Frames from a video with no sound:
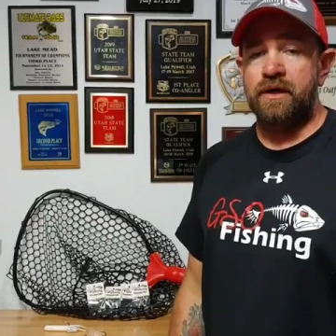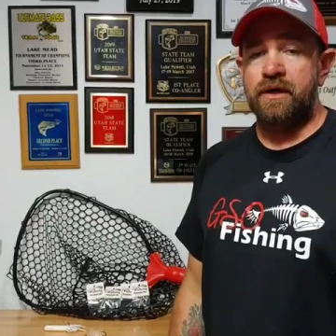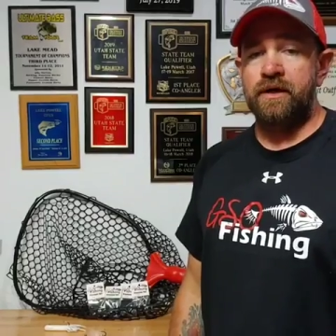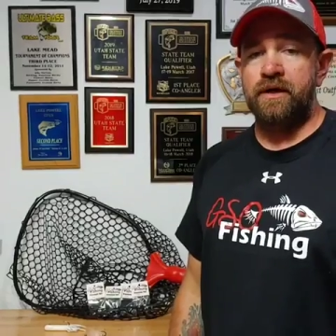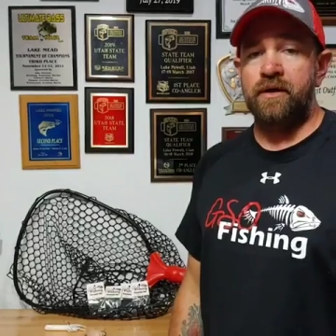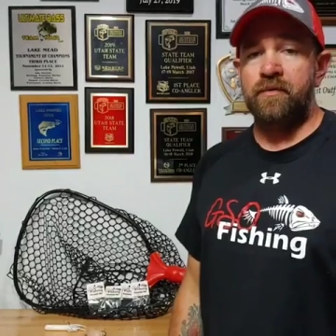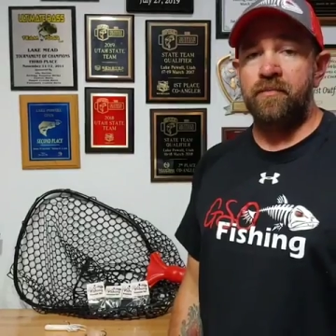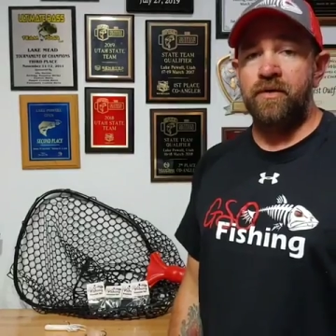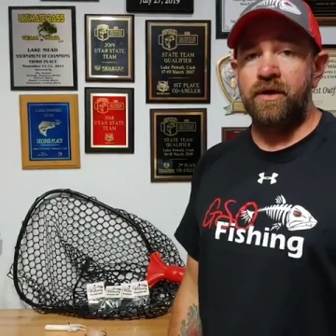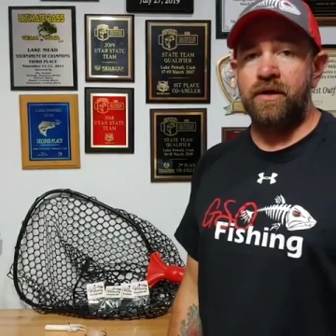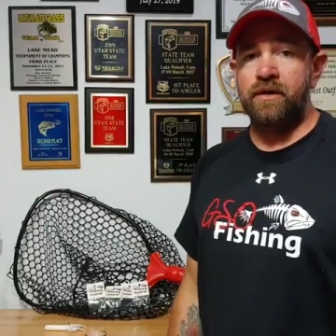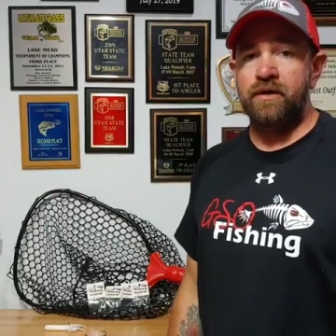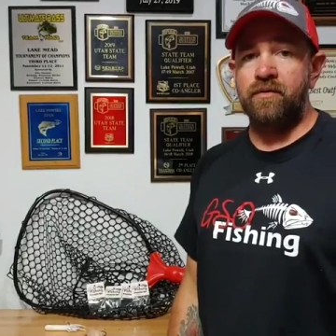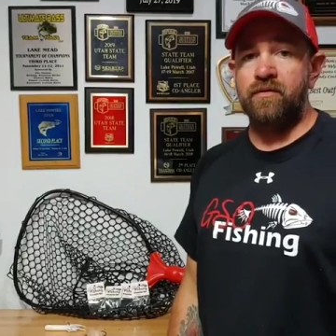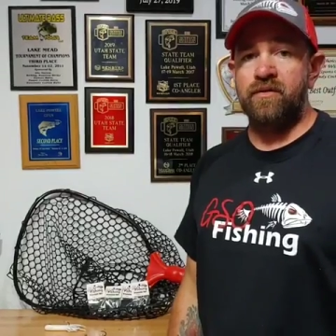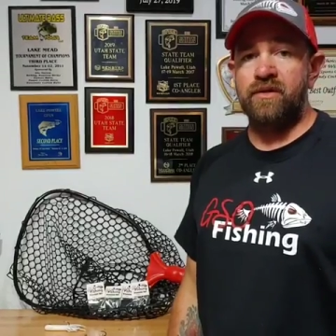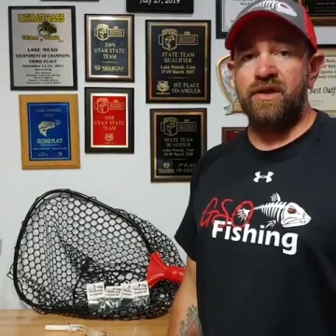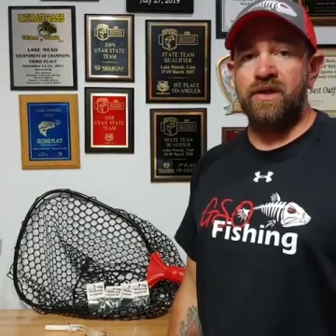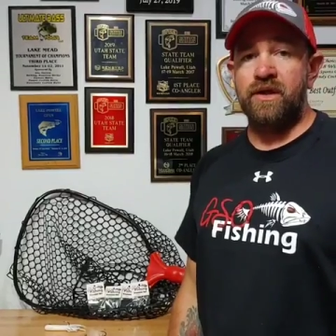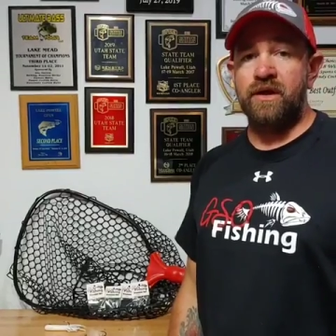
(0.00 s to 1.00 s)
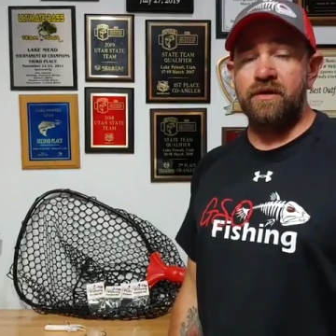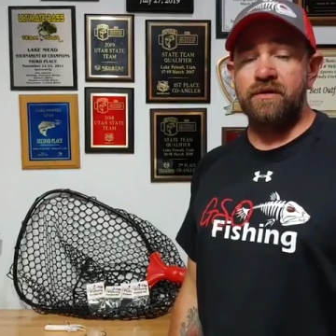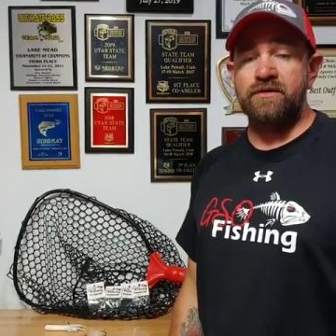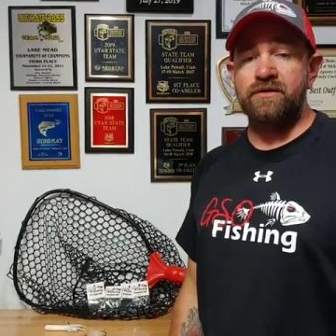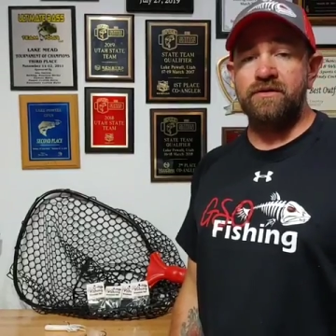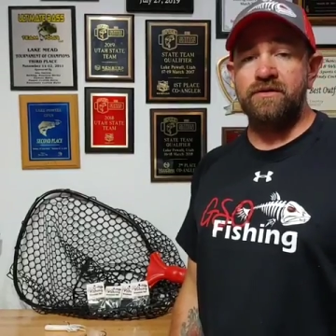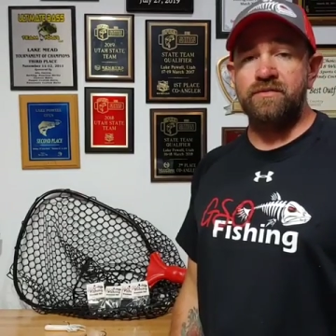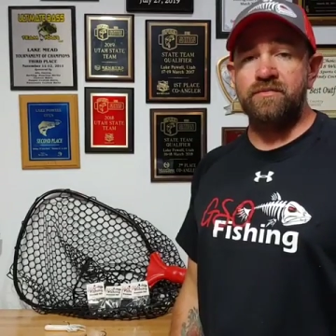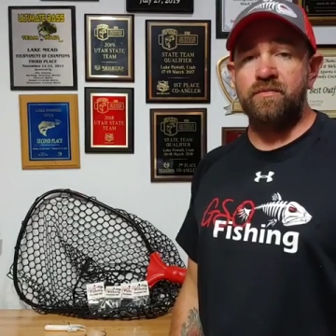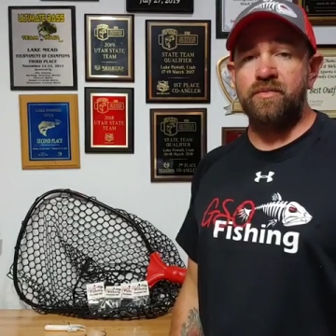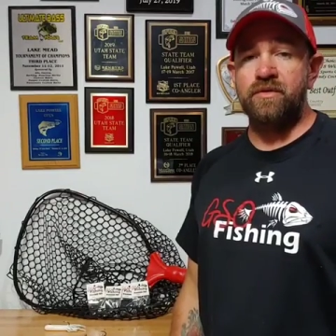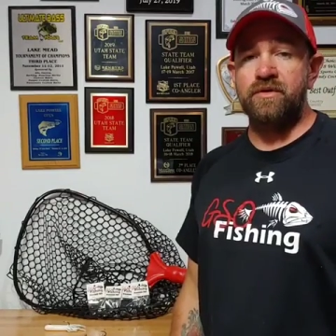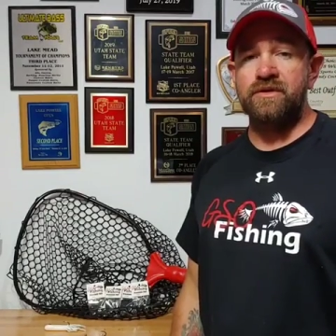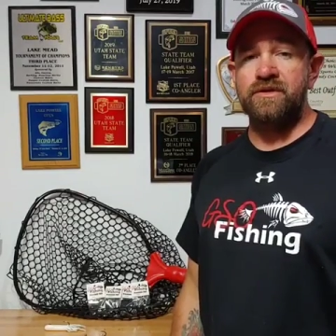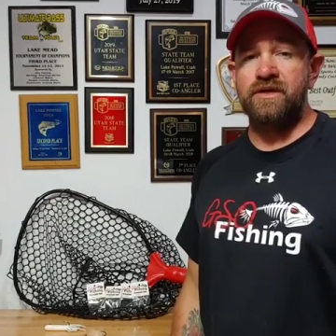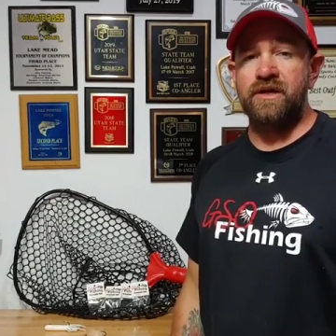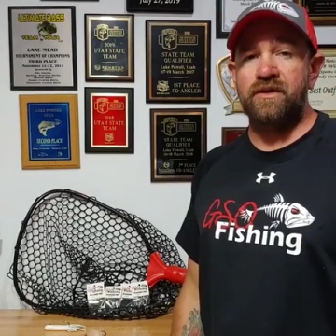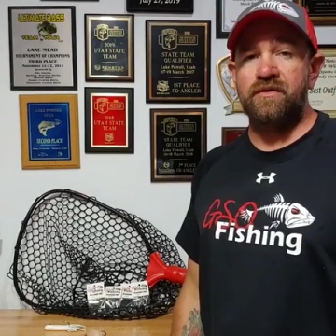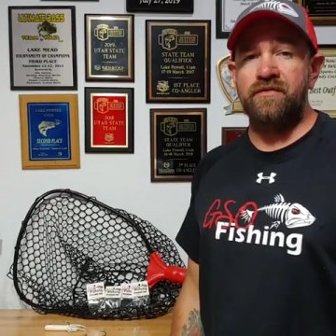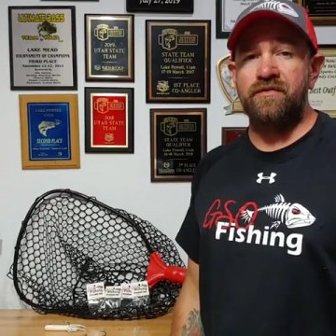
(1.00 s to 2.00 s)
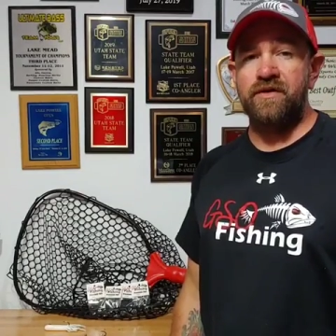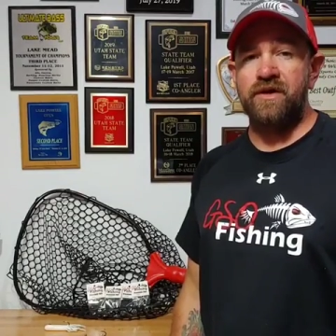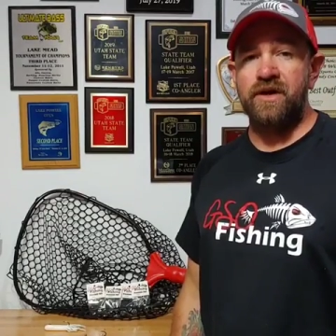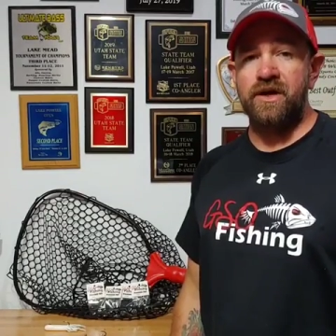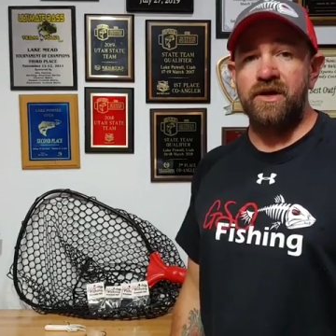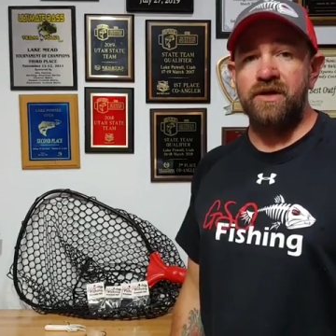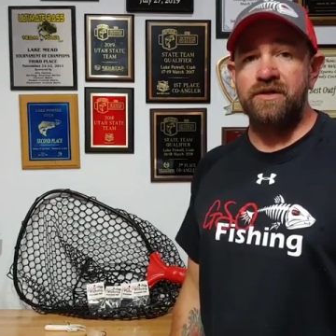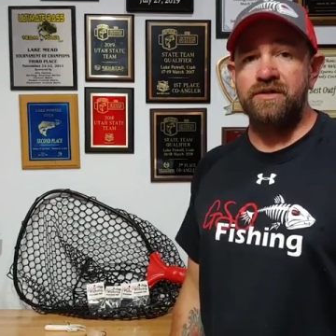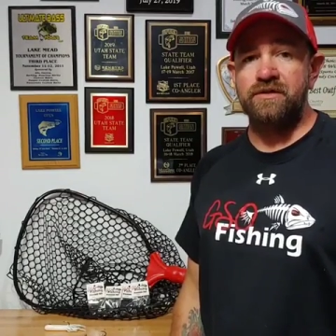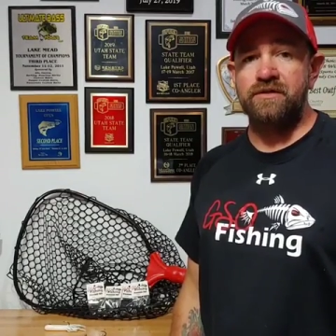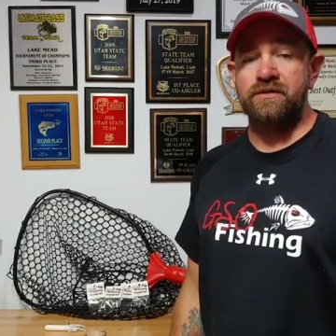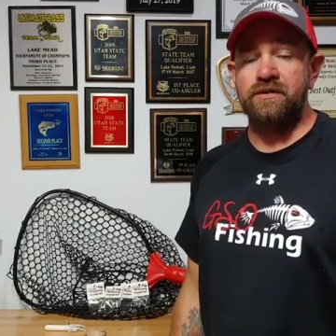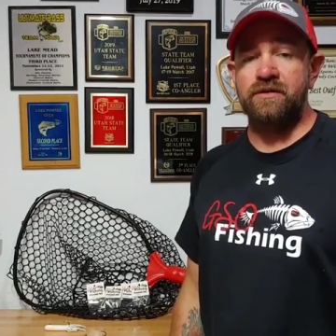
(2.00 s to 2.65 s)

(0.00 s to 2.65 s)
Hi, I'm Andy with Gunnison Sports Outfitters